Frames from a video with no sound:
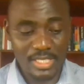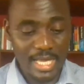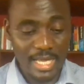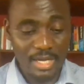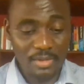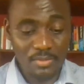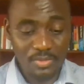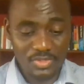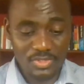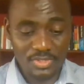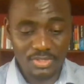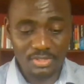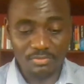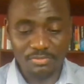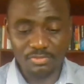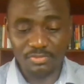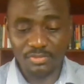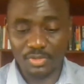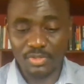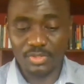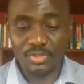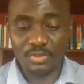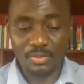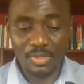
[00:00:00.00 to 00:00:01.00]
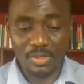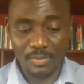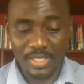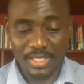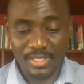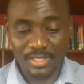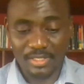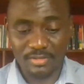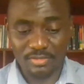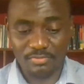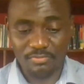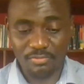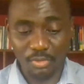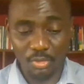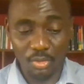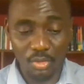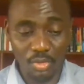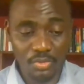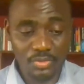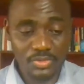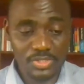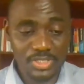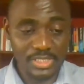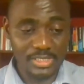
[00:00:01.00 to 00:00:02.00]
I was in front, my mother
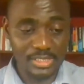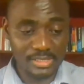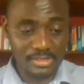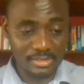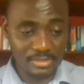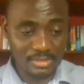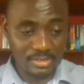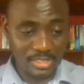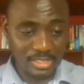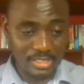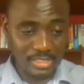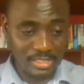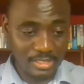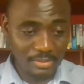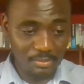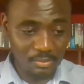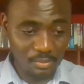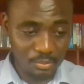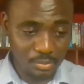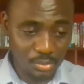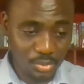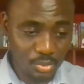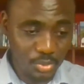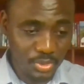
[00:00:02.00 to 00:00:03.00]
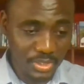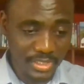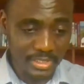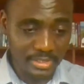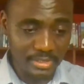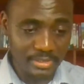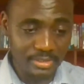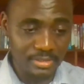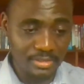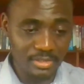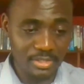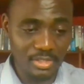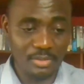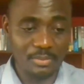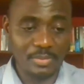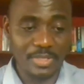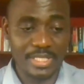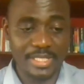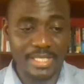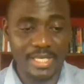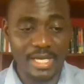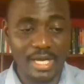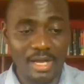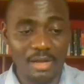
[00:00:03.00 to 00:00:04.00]
followed, and I'm pulling her by
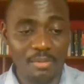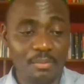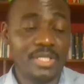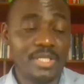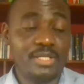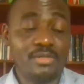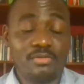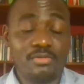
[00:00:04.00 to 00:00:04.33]
the arm, but